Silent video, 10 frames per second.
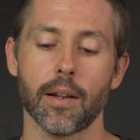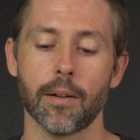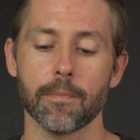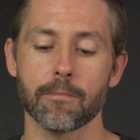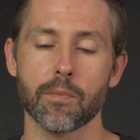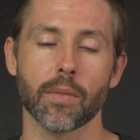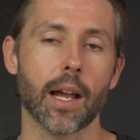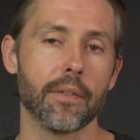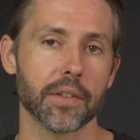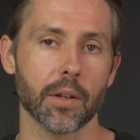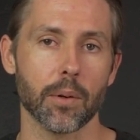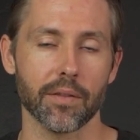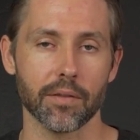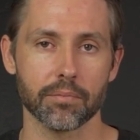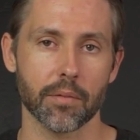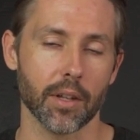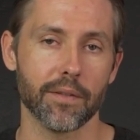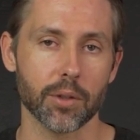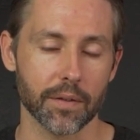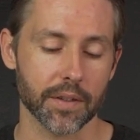Um, obviously would have
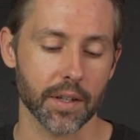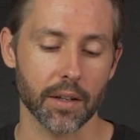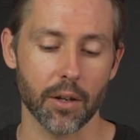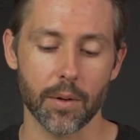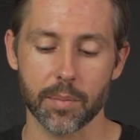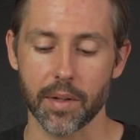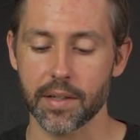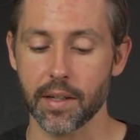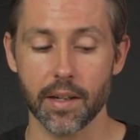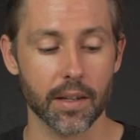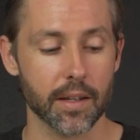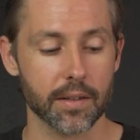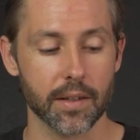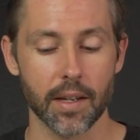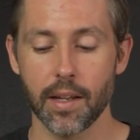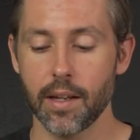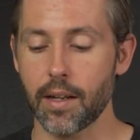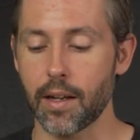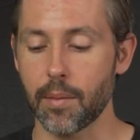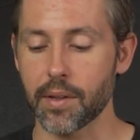loved to have seen USB-C in this,
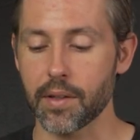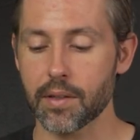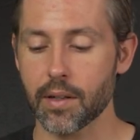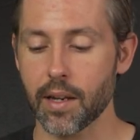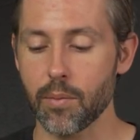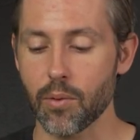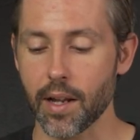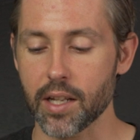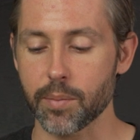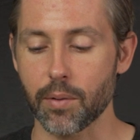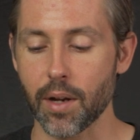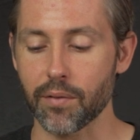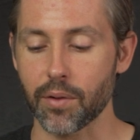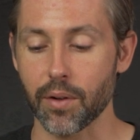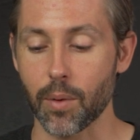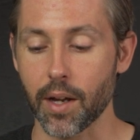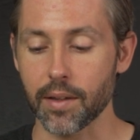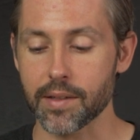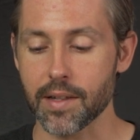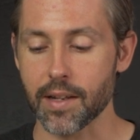um, but this keyboard has been around for a
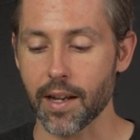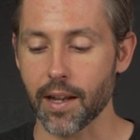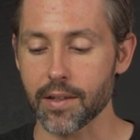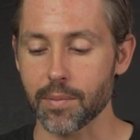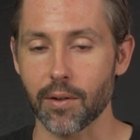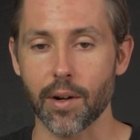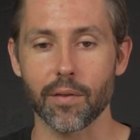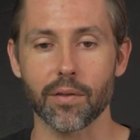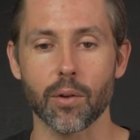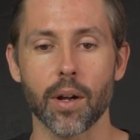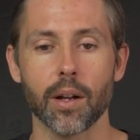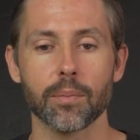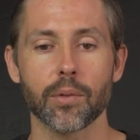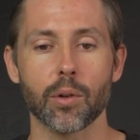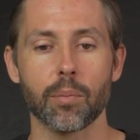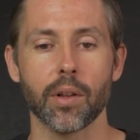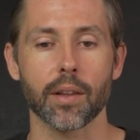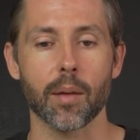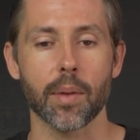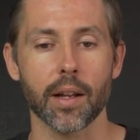while. This design has been around for a while. So we'll
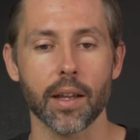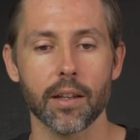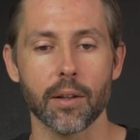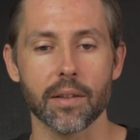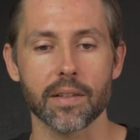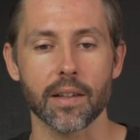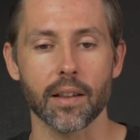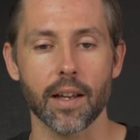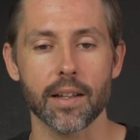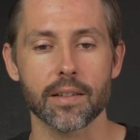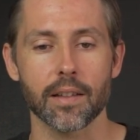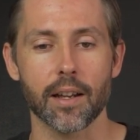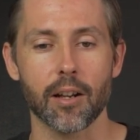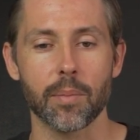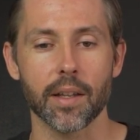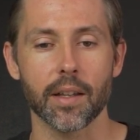plug that back in. You can see the lights light up